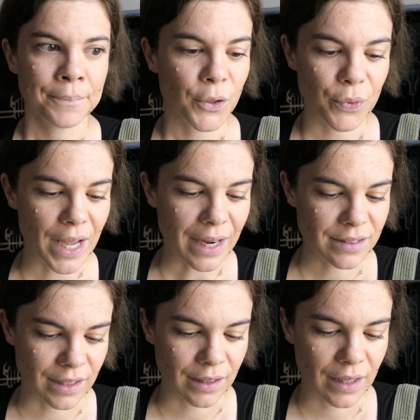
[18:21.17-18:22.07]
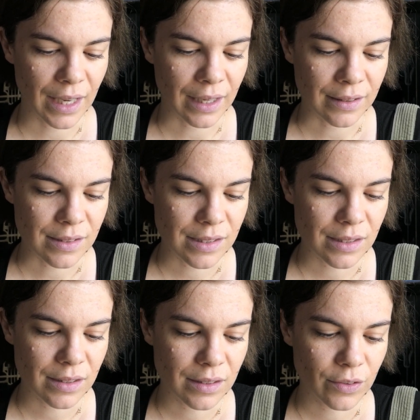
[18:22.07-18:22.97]
reacting and
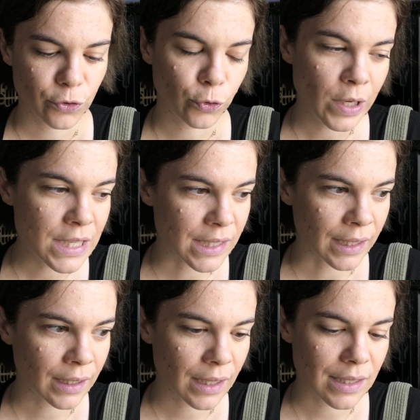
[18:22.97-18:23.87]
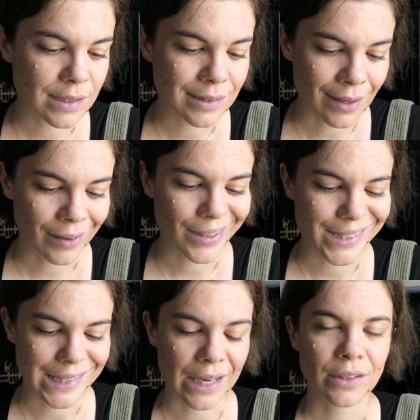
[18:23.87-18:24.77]
freezing is not a
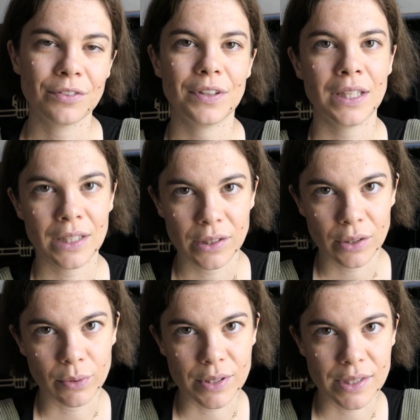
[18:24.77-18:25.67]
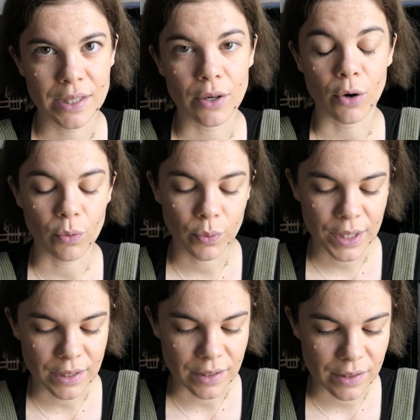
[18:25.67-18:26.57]
sign of inadequacy or
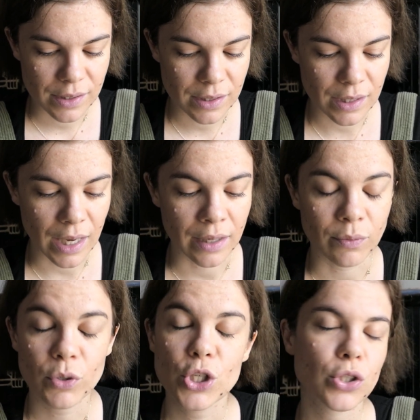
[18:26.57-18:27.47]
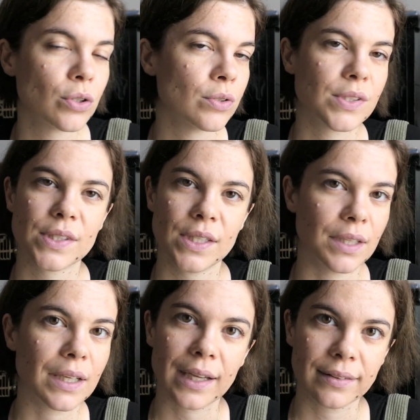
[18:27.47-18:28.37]
weakness, and we shouldn't see
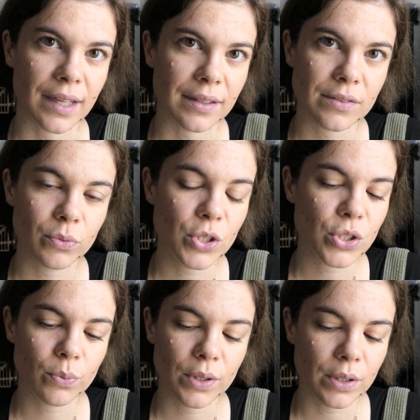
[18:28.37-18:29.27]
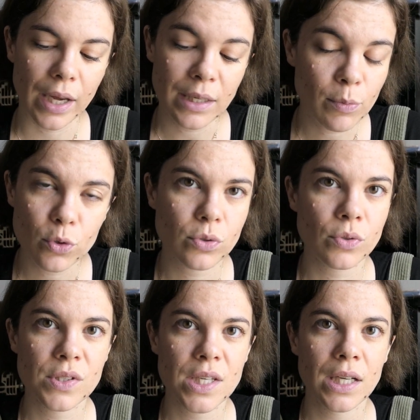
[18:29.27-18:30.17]
it like that. We, sh- we animals
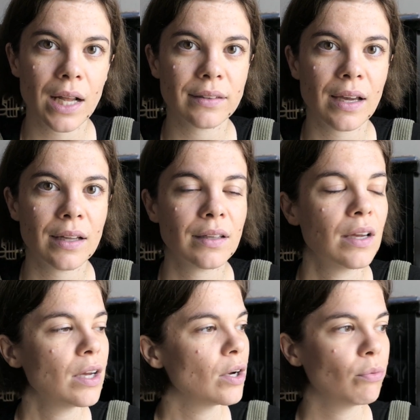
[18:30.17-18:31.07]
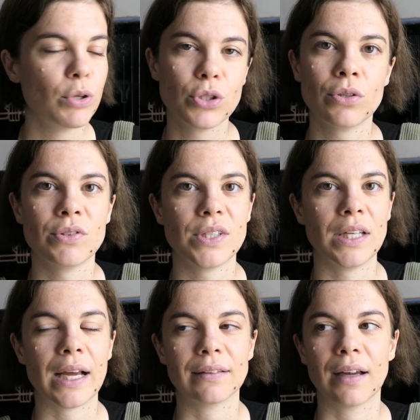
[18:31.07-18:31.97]
don't see it like that. We shouldn't see
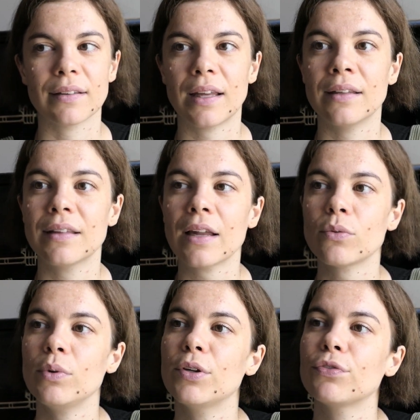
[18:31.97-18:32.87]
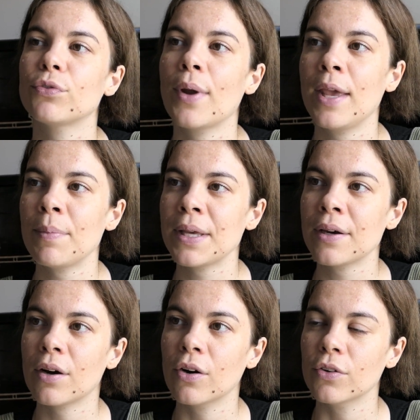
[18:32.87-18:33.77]
it like that. And that
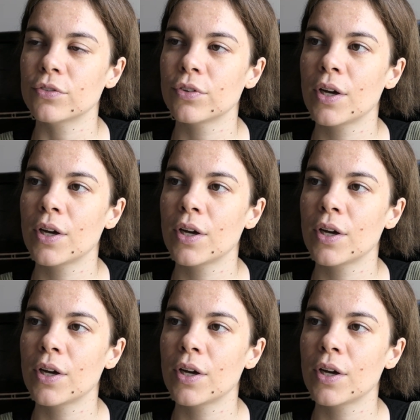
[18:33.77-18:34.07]
reframing of